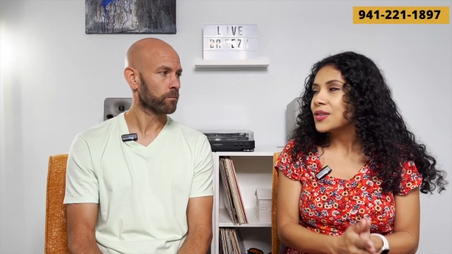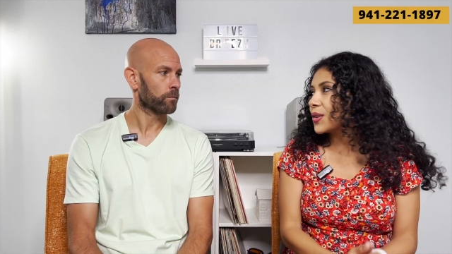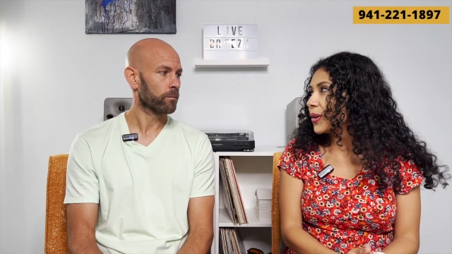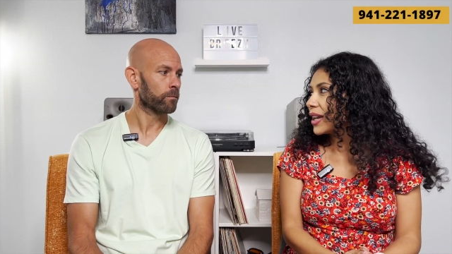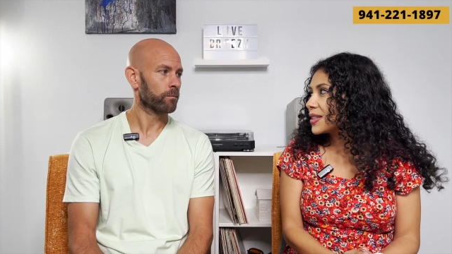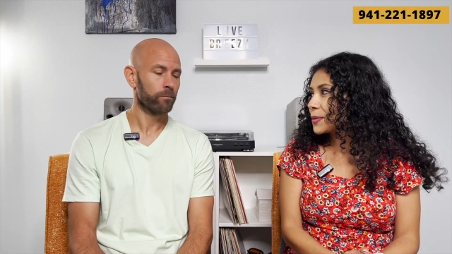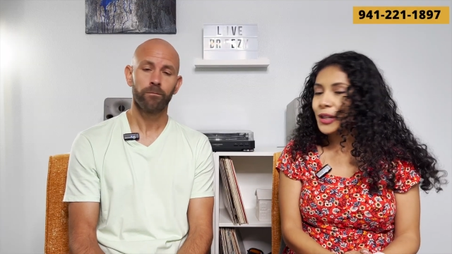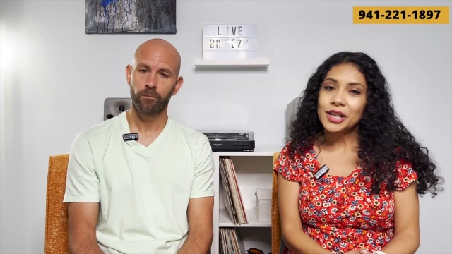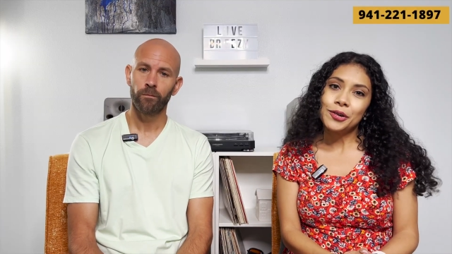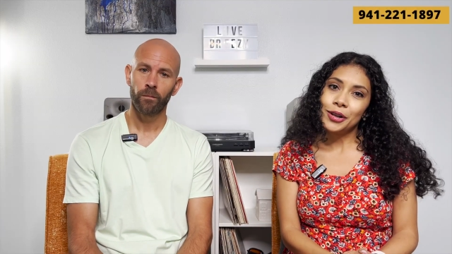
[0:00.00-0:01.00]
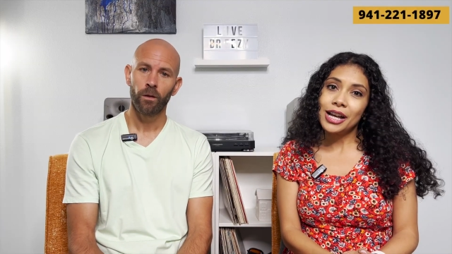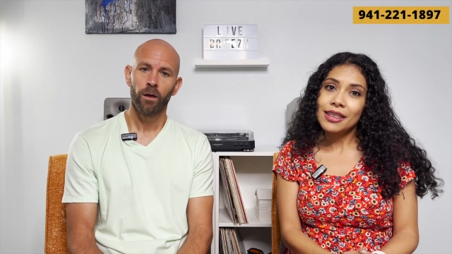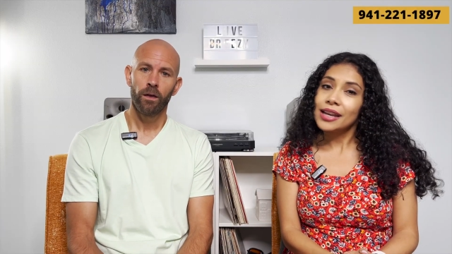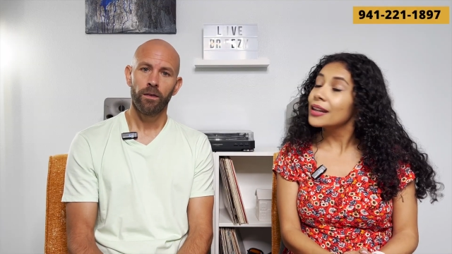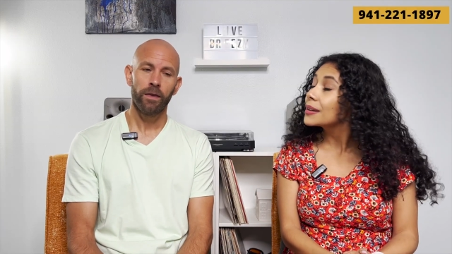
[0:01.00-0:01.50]
Speaker 1: So that's pretty cool, I
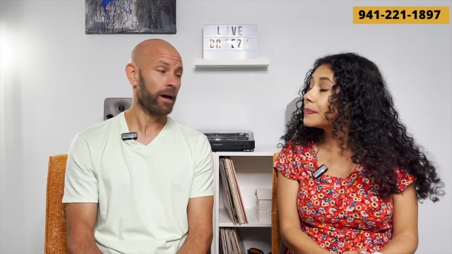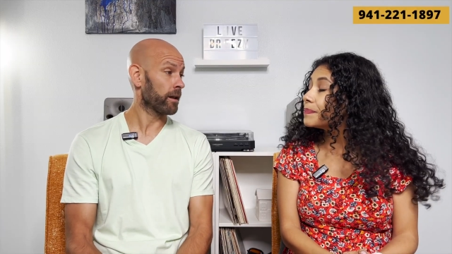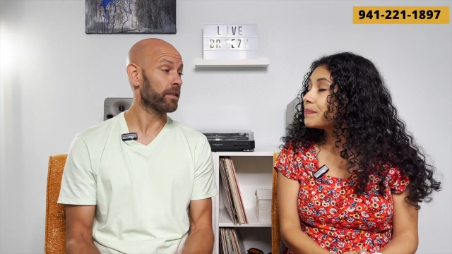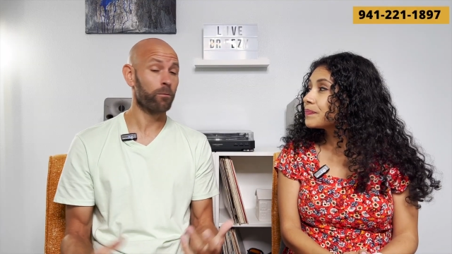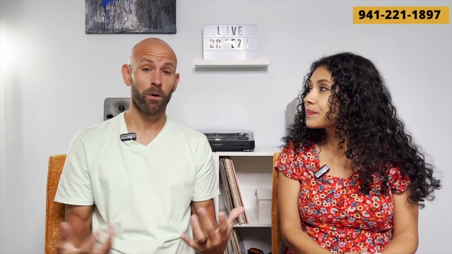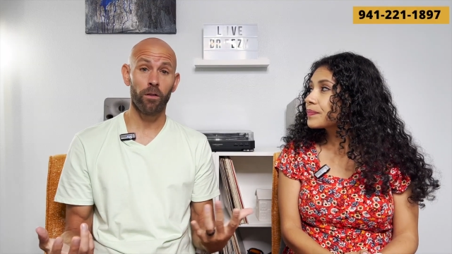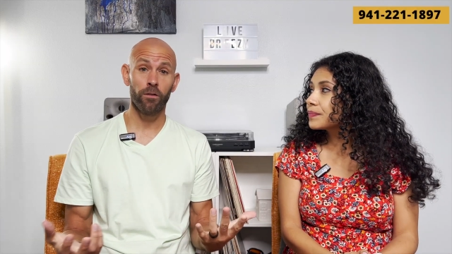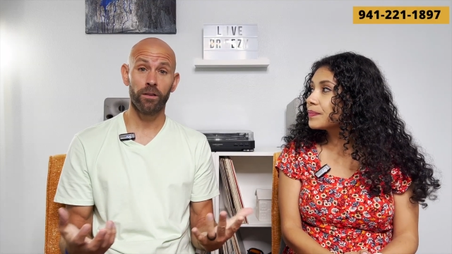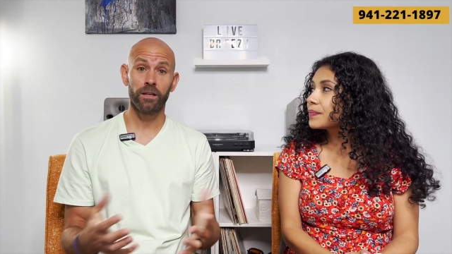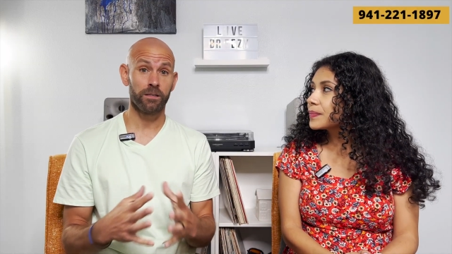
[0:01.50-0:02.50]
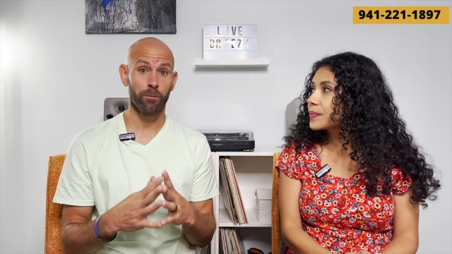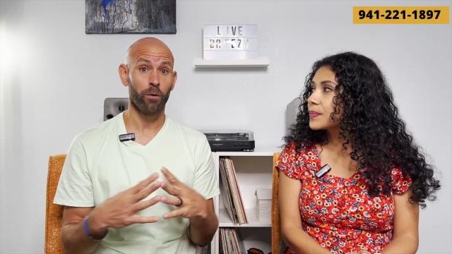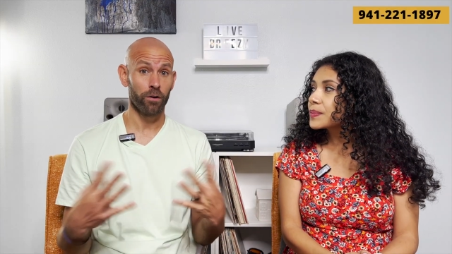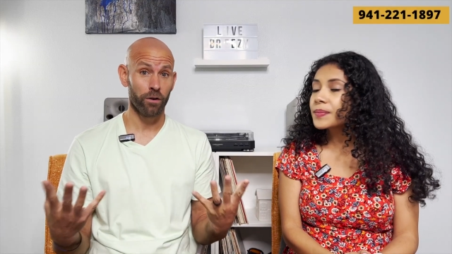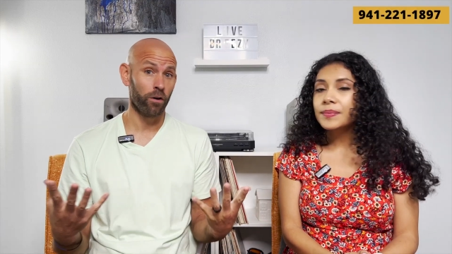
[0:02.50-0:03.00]
think.
Speaker 2: Yeah, and I think one other thing that's
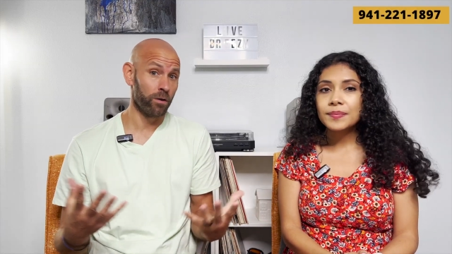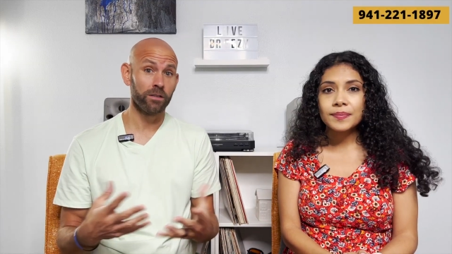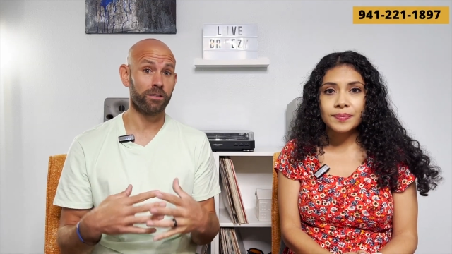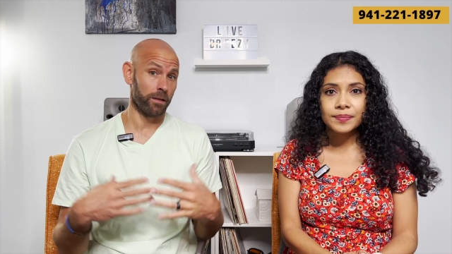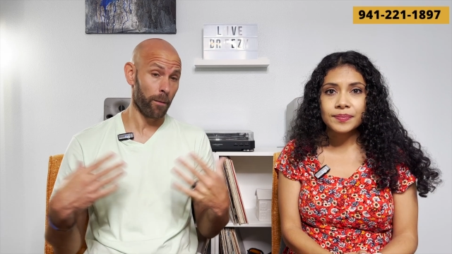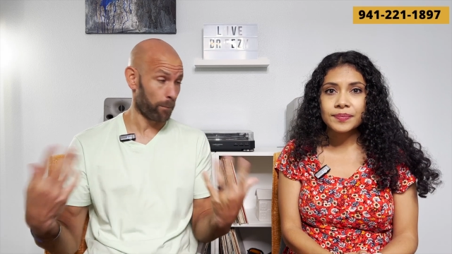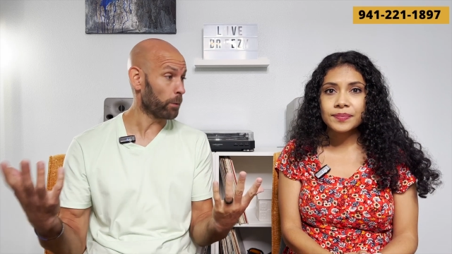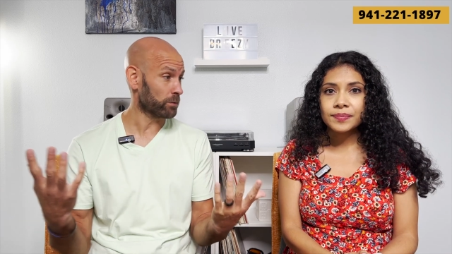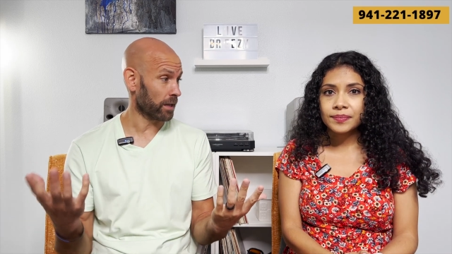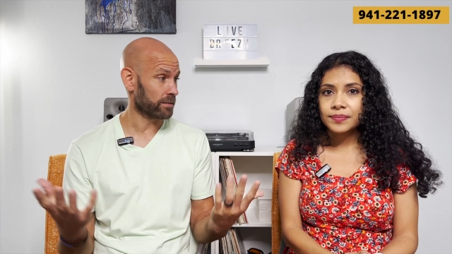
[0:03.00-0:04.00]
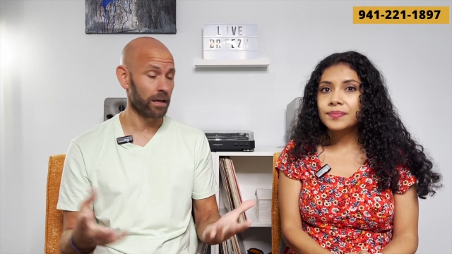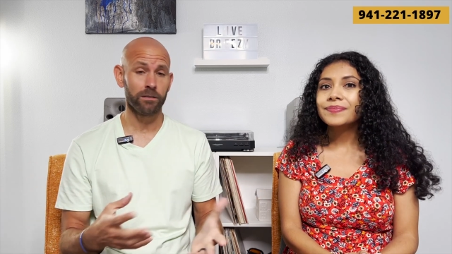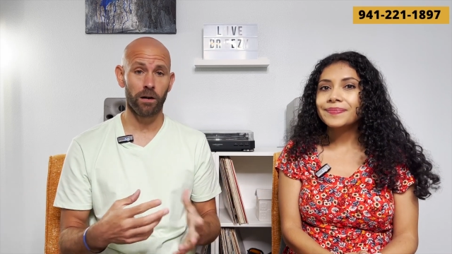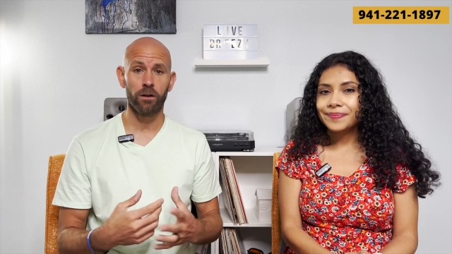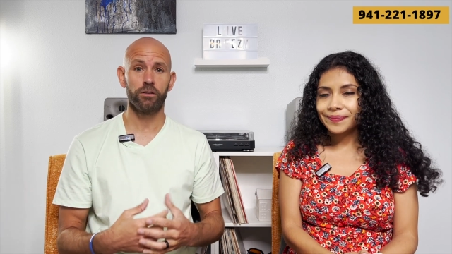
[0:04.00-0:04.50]
important to know is about that
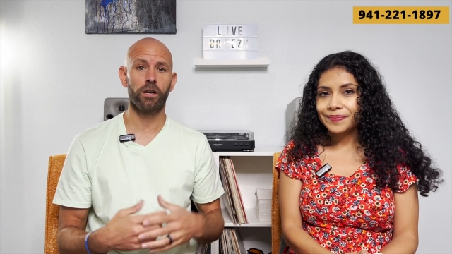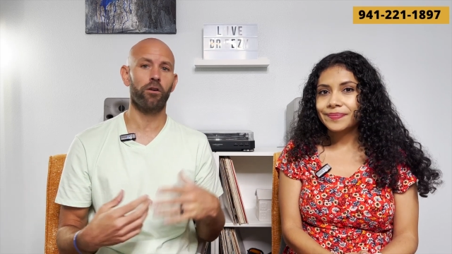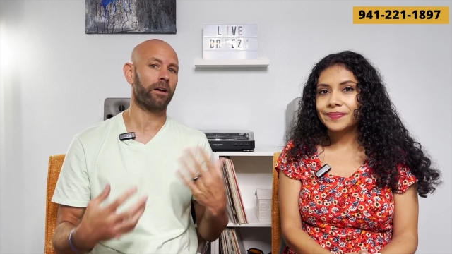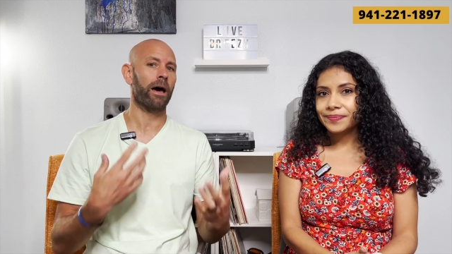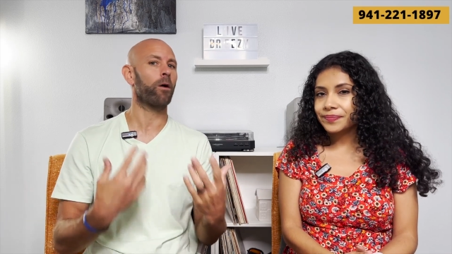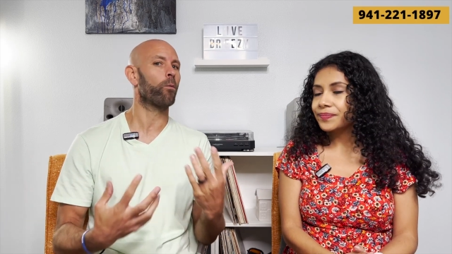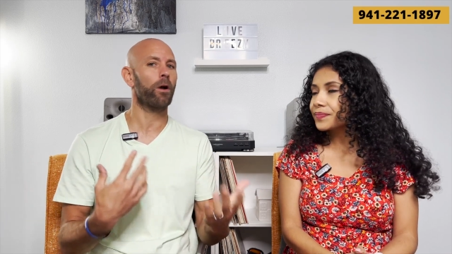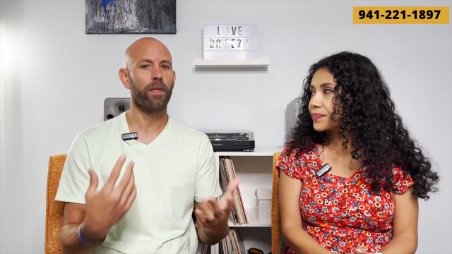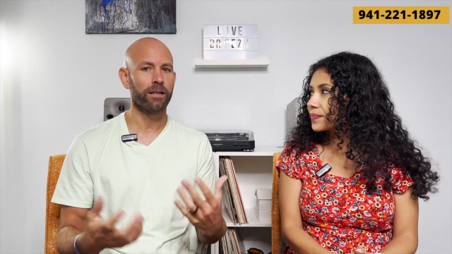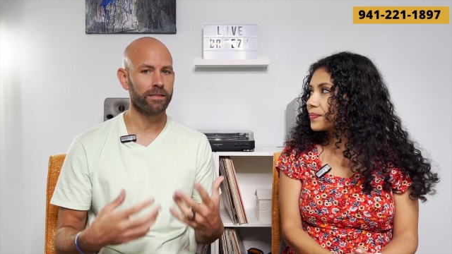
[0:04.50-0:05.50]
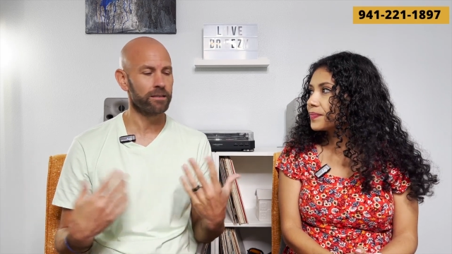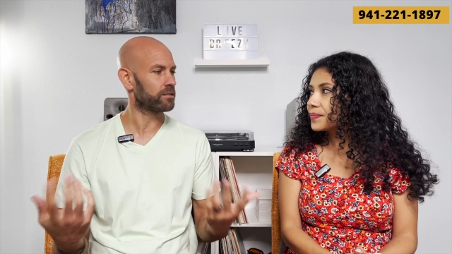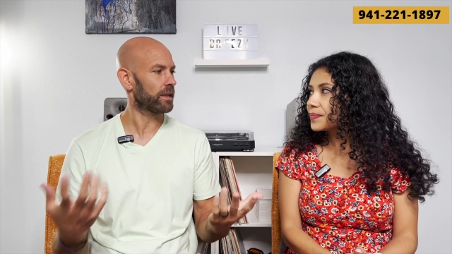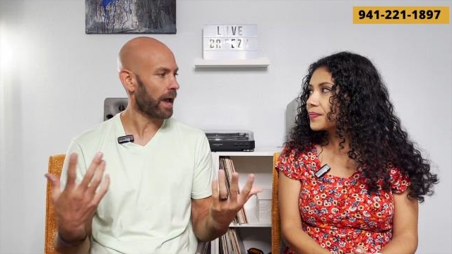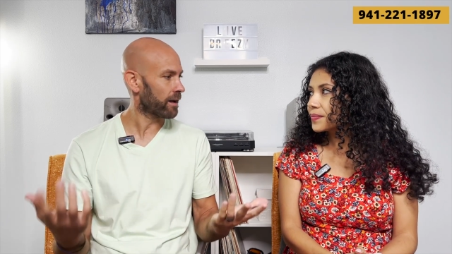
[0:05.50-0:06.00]
downtown in general, kind of where that's at
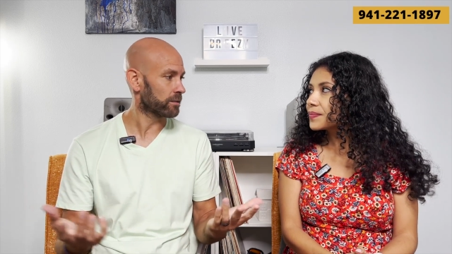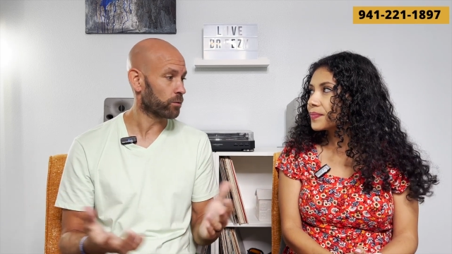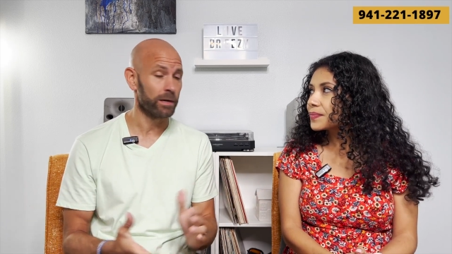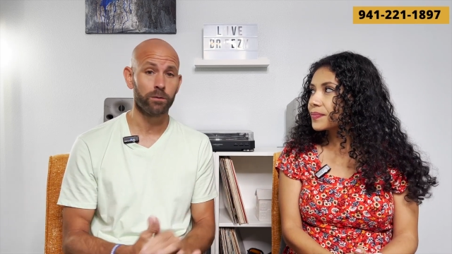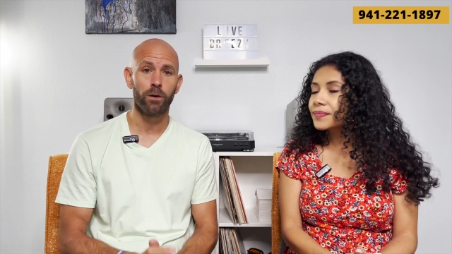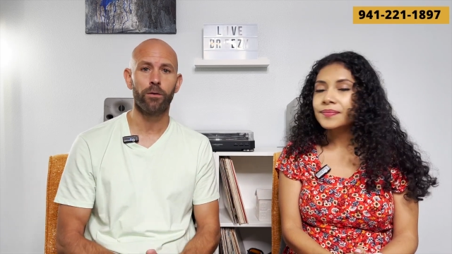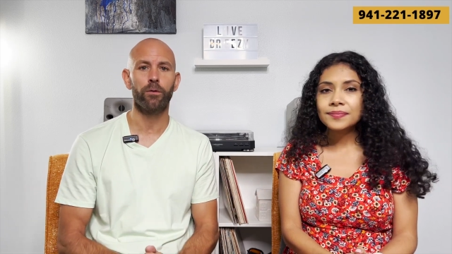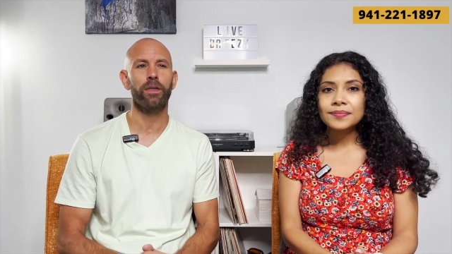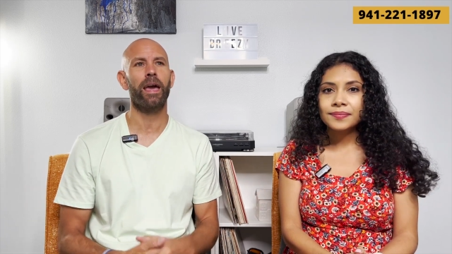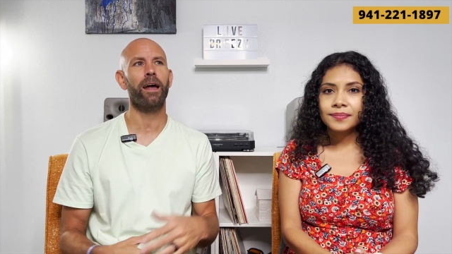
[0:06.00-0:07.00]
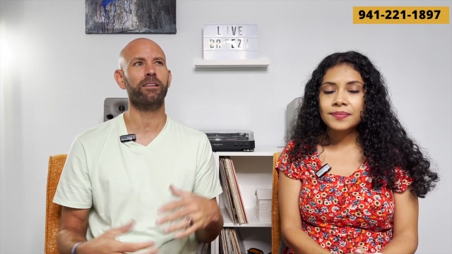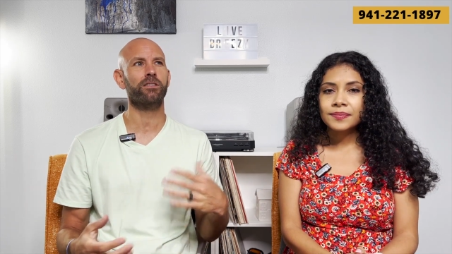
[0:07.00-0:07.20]
in 2023. They had a